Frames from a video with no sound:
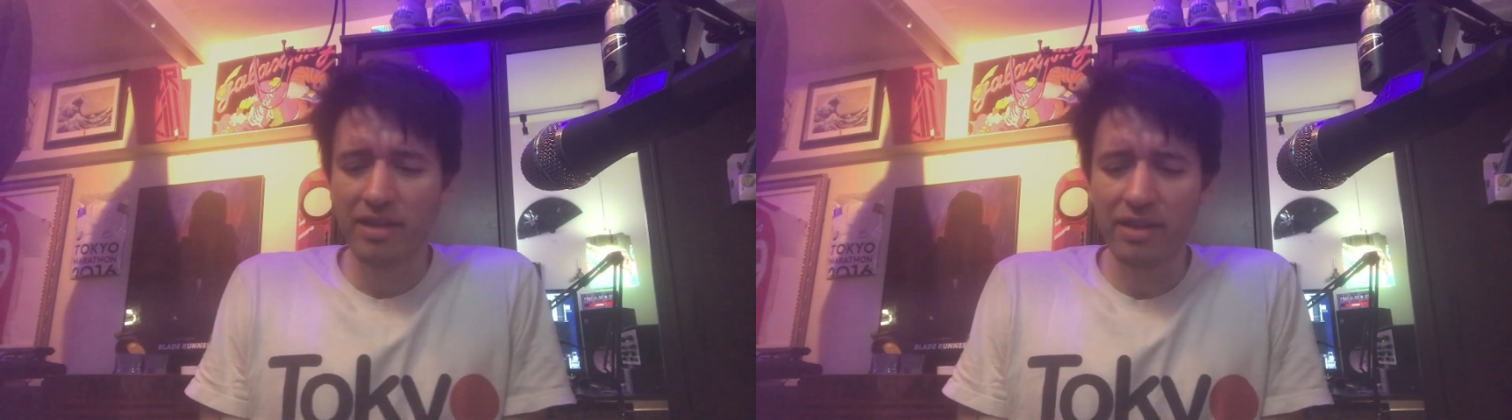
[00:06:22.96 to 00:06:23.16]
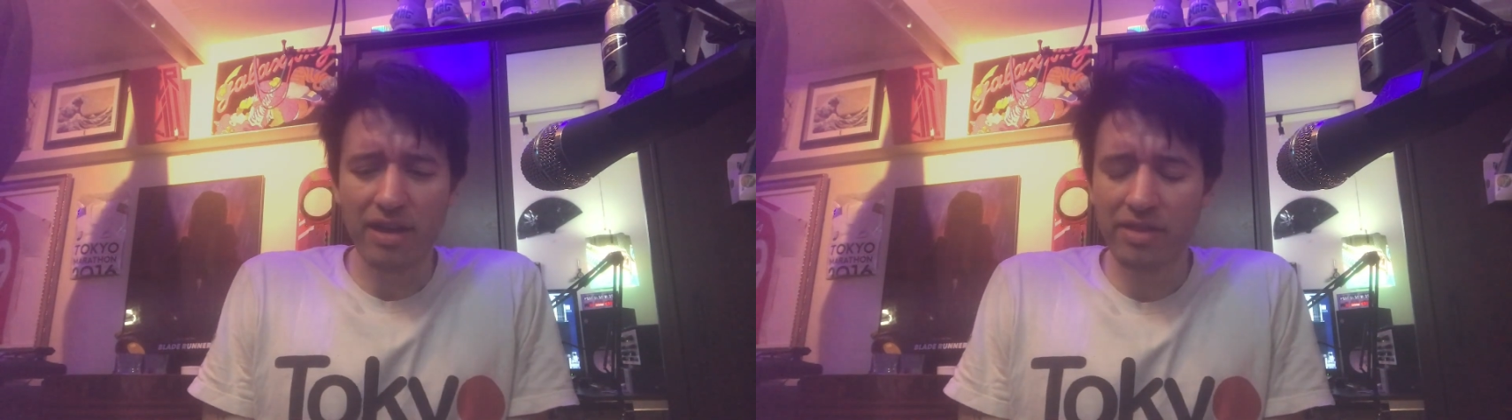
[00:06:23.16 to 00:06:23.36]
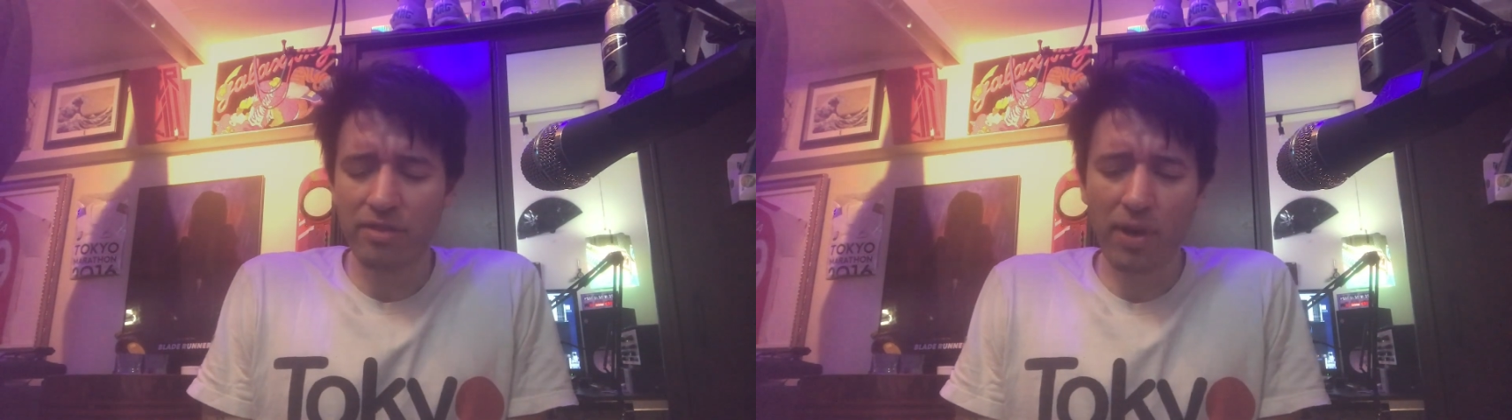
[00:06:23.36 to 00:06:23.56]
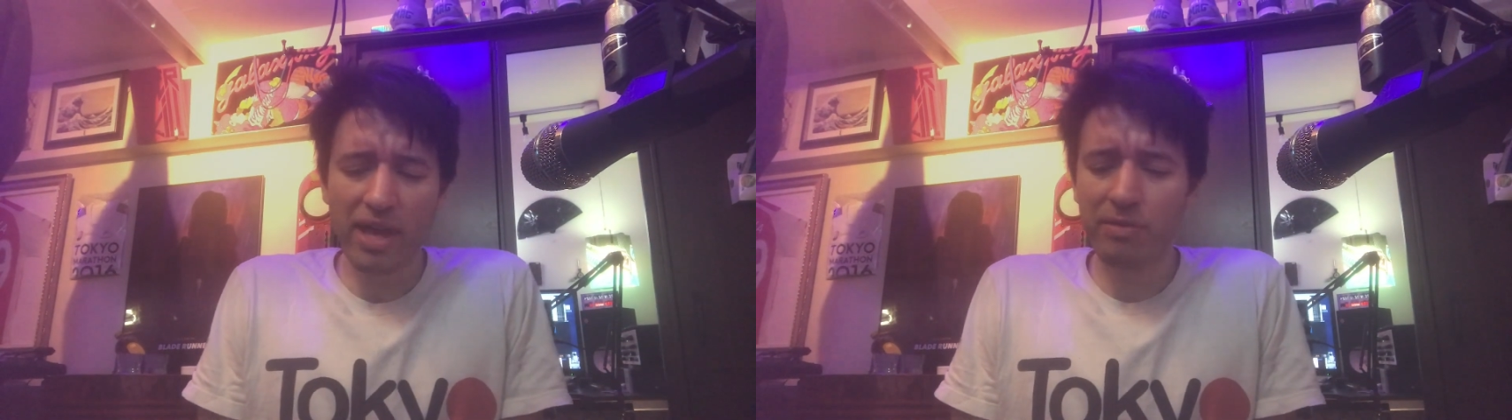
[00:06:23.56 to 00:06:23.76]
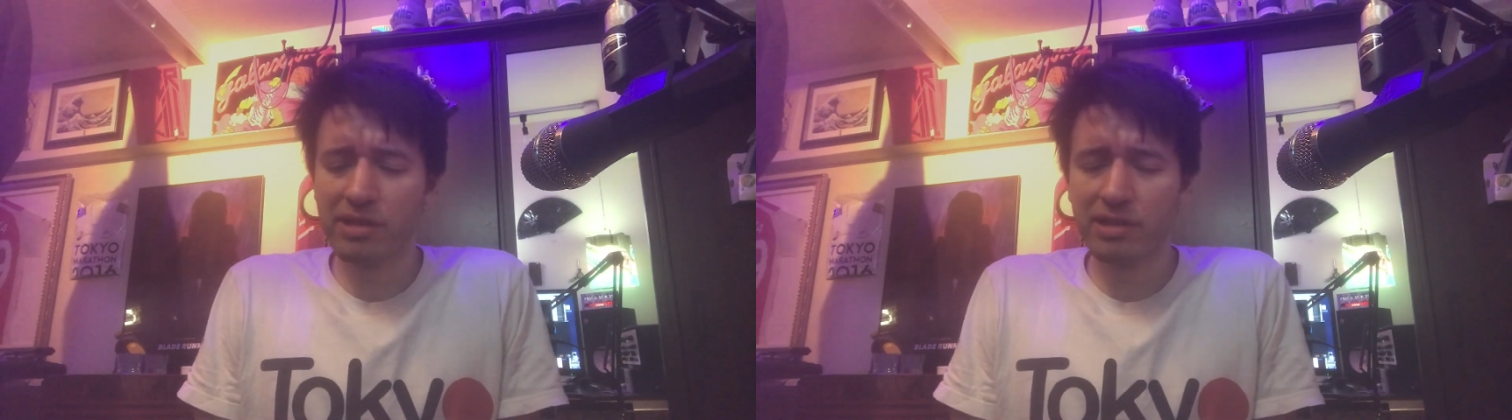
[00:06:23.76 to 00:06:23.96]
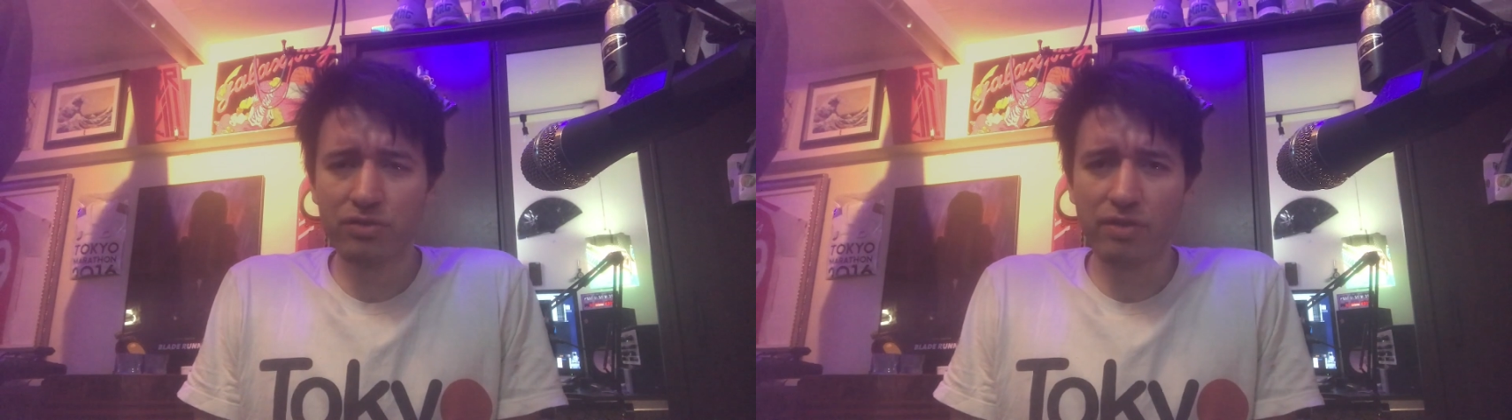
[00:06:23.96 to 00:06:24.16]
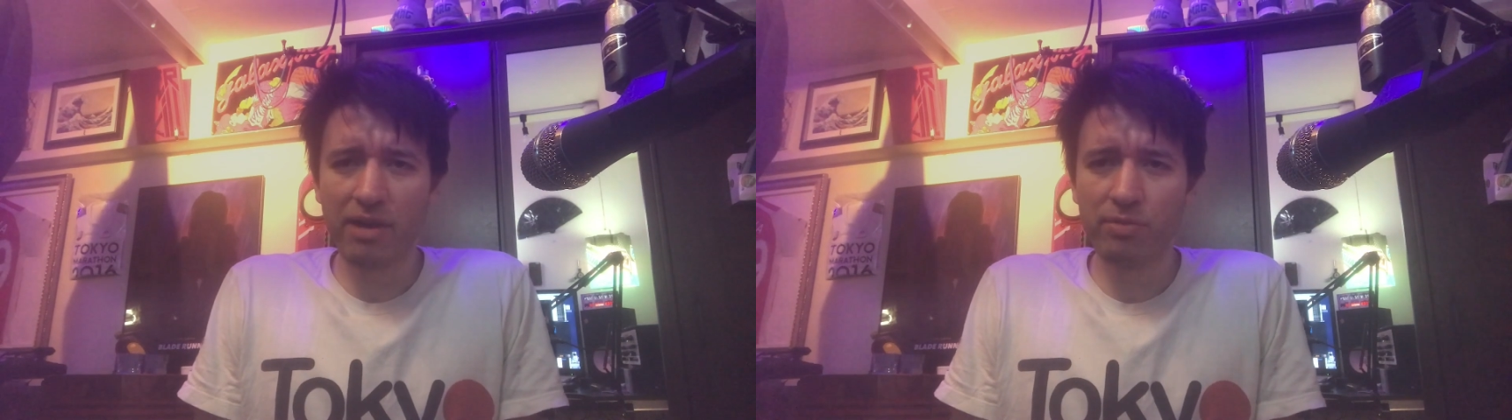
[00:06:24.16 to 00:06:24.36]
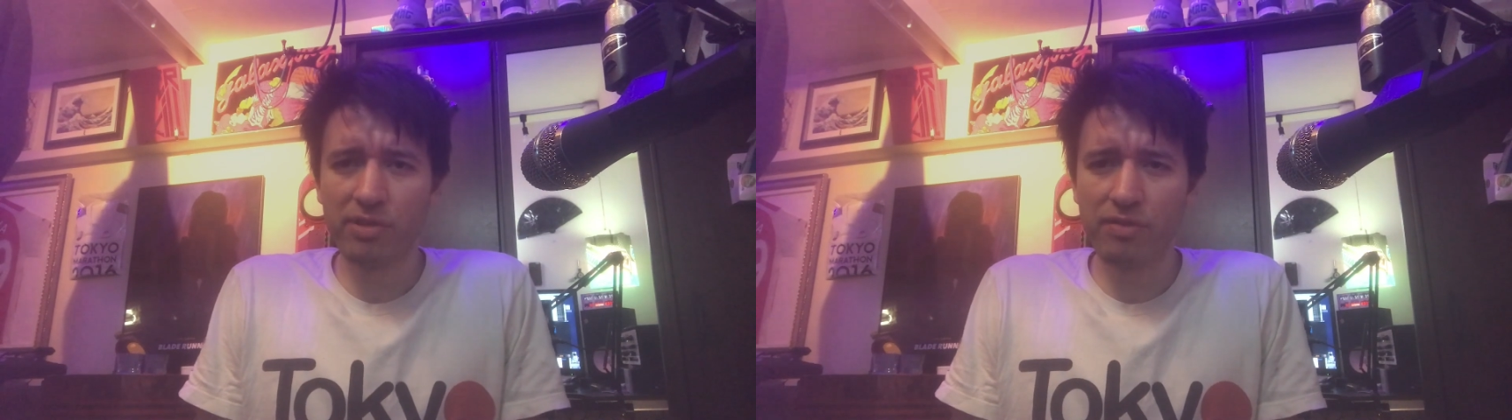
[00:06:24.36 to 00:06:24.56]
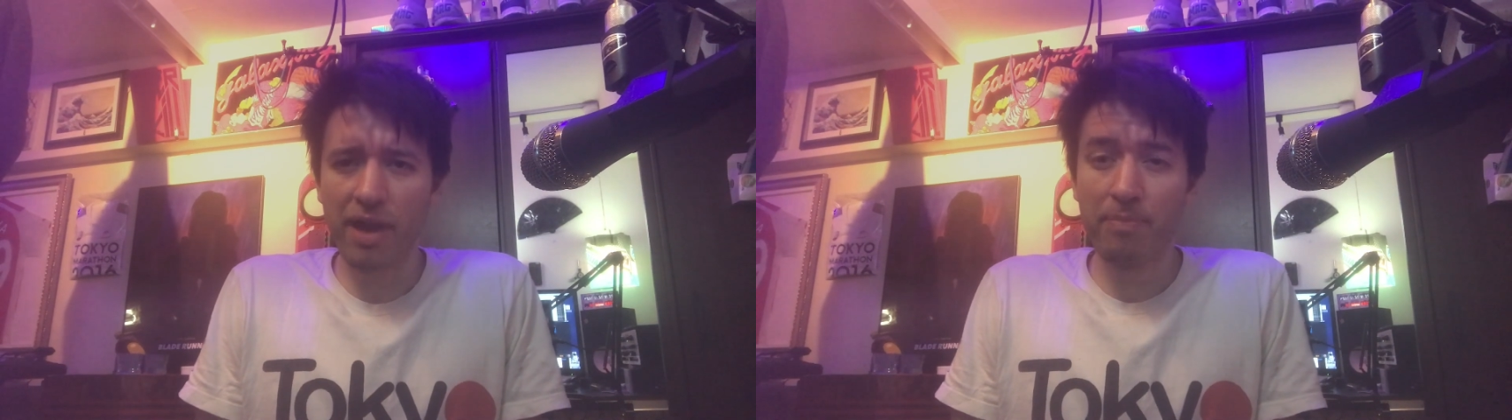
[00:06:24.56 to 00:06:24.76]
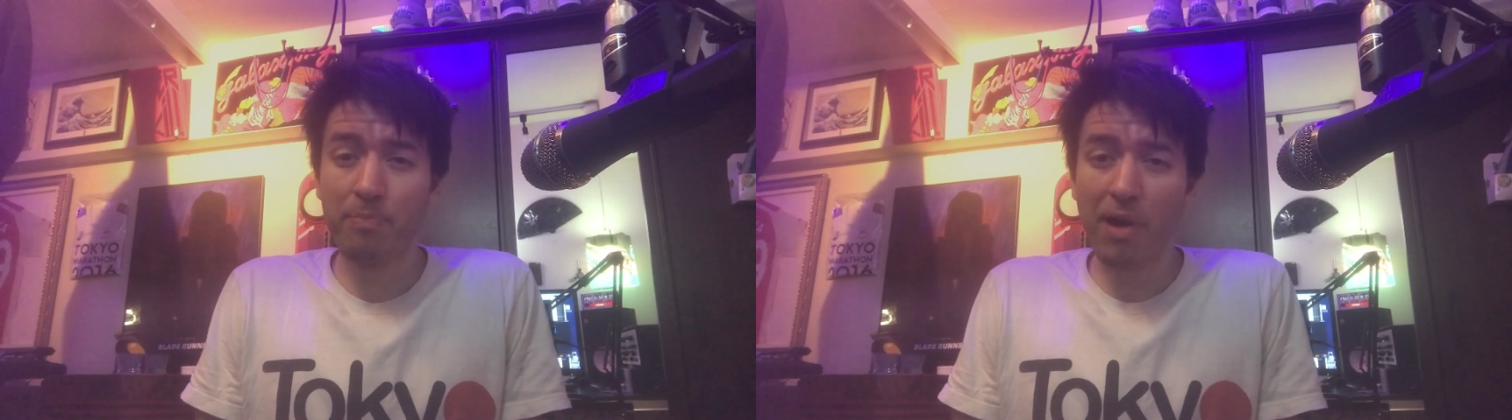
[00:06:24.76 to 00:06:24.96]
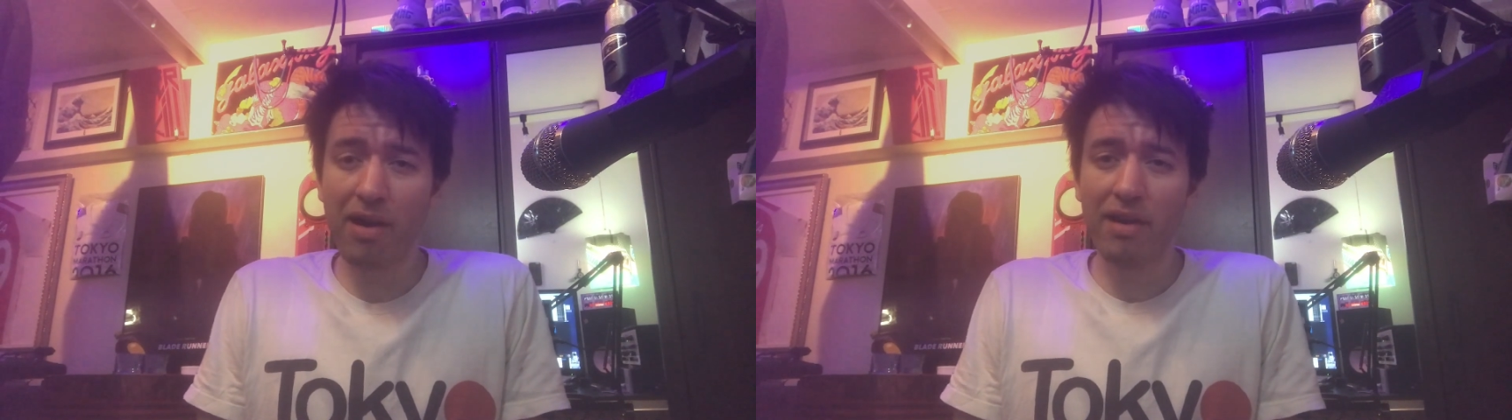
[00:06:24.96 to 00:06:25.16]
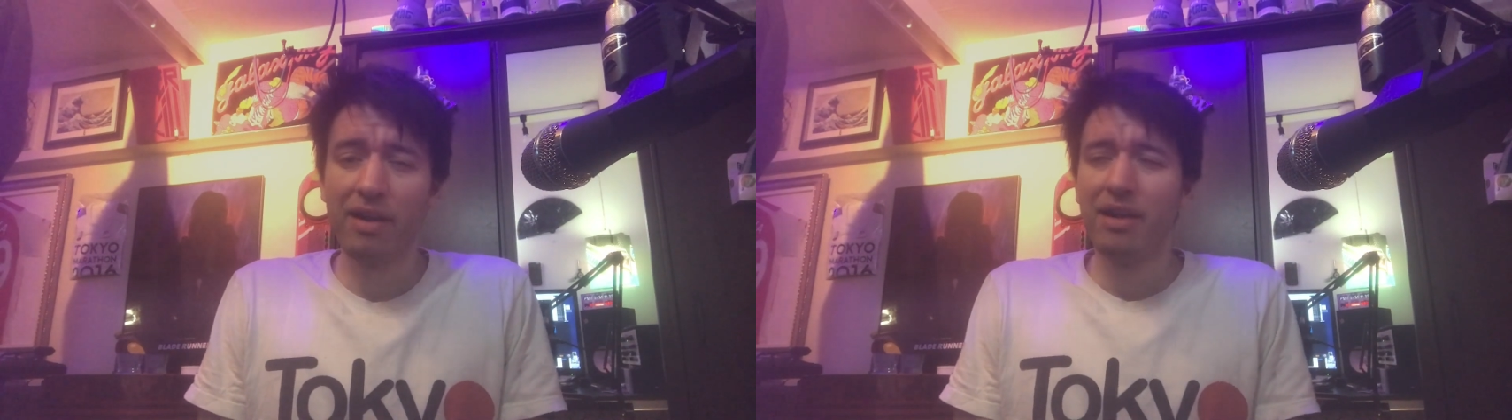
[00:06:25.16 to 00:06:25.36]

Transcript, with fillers: you know, the way he was illustrated was great, but